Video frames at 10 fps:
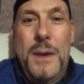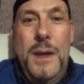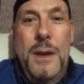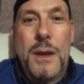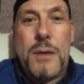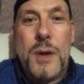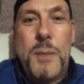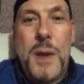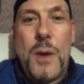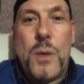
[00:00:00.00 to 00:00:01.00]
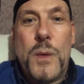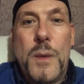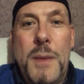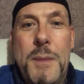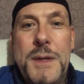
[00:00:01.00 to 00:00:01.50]
a creepy uncle
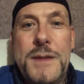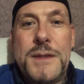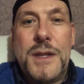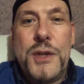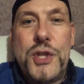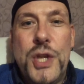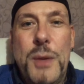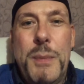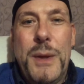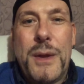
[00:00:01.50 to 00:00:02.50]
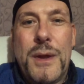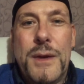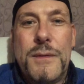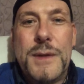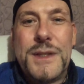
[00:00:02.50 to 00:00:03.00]
that maybe doesn't touch you but kind
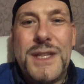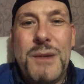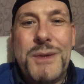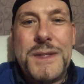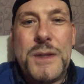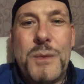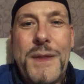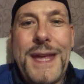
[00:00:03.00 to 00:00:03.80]
of looks at you in a certain way.